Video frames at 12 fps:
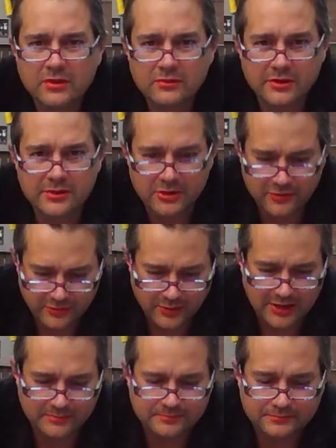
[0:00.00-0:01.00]
Really beautiful
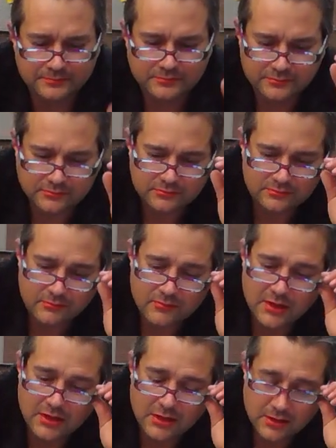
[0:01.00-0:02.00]
wine.
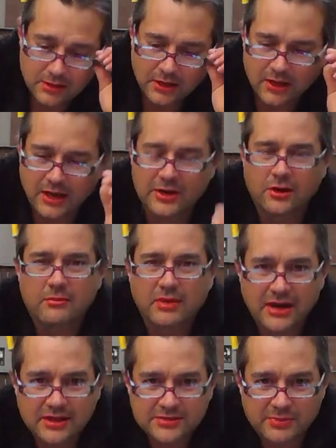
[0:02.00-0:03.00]
I know I'm
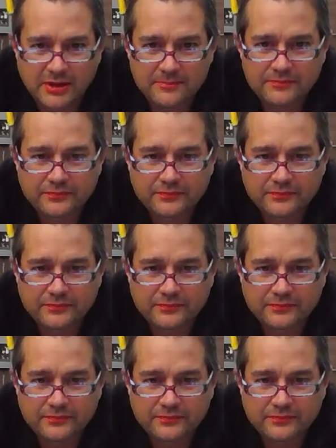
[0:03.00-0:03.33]
biased, but